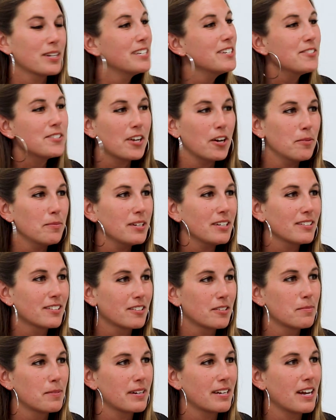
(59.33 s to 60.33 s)
Can you tell me a
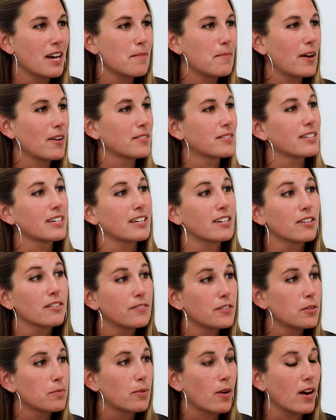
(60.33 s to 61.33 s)
little bit about the
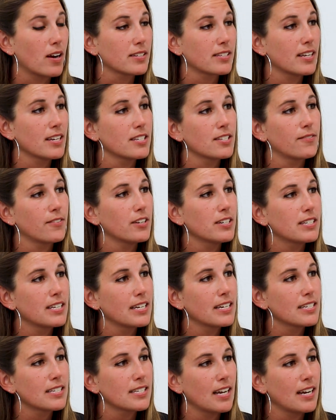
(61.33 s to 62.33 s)
interview process for a
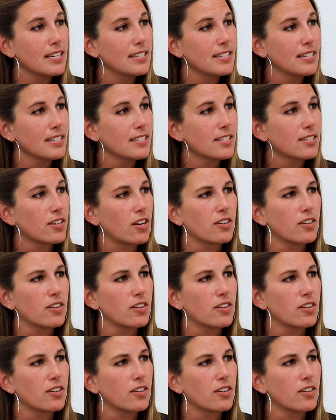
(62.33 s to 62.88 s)
data scientist?